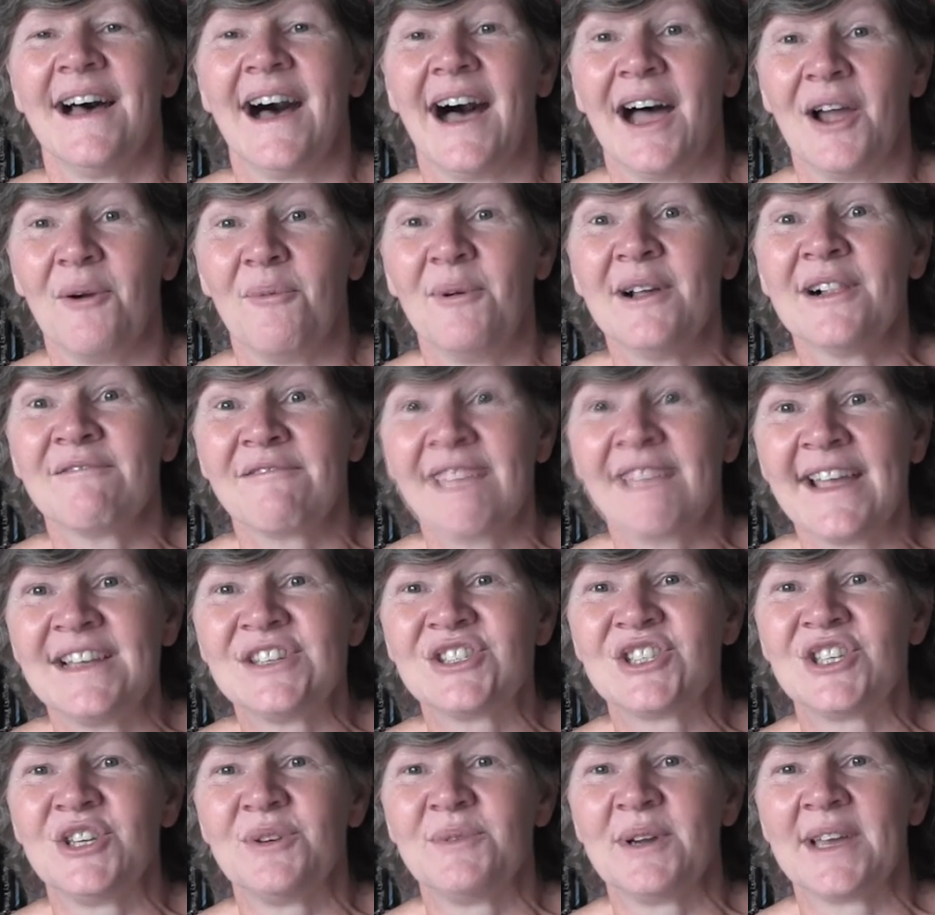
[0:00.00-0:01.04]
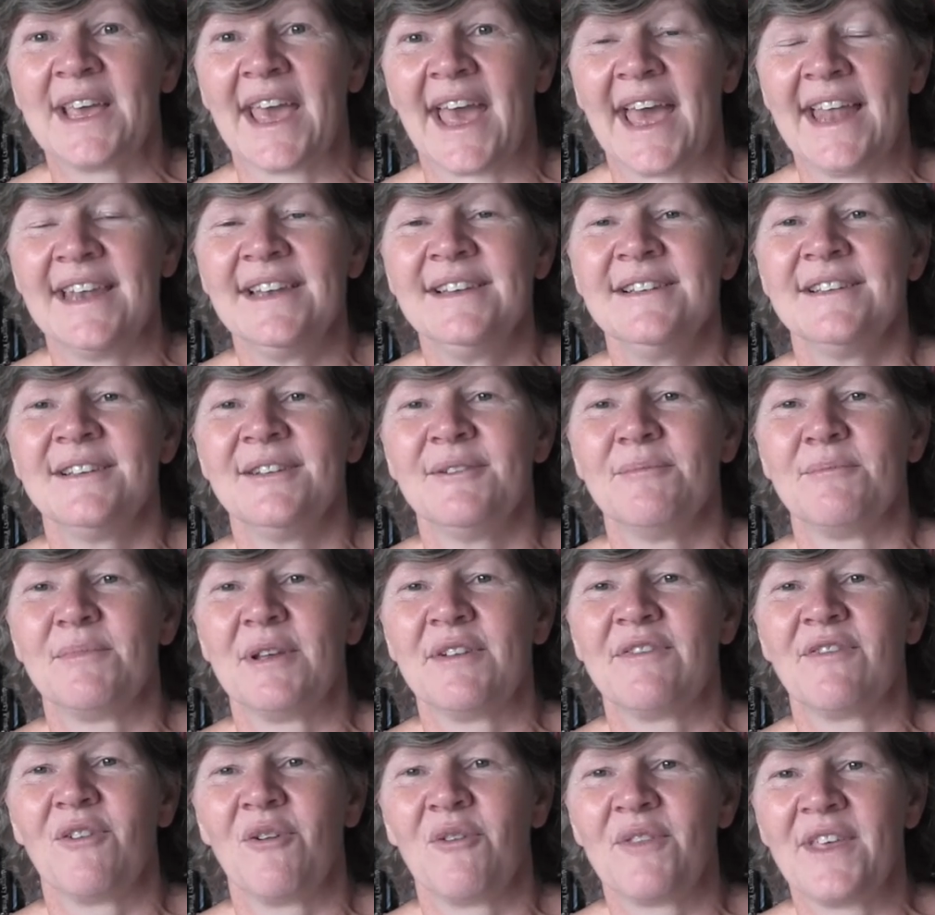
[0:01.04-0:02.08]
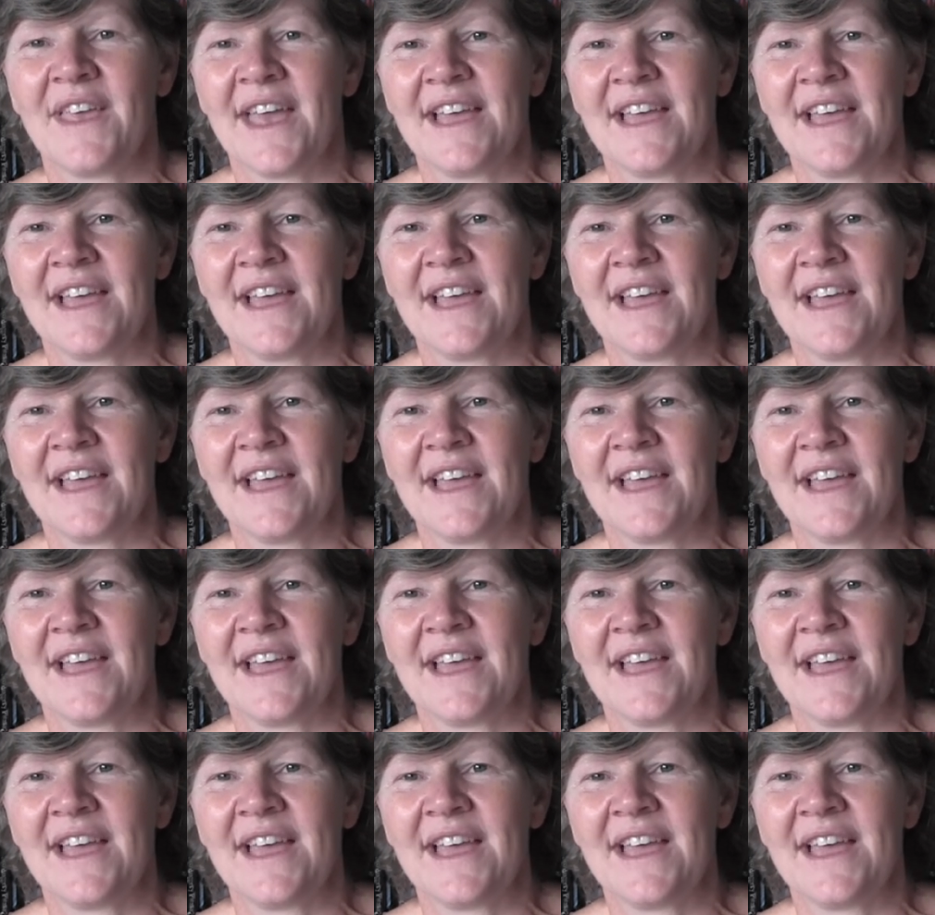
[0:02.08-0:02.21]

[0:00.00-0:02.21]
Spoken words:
I will write to you again before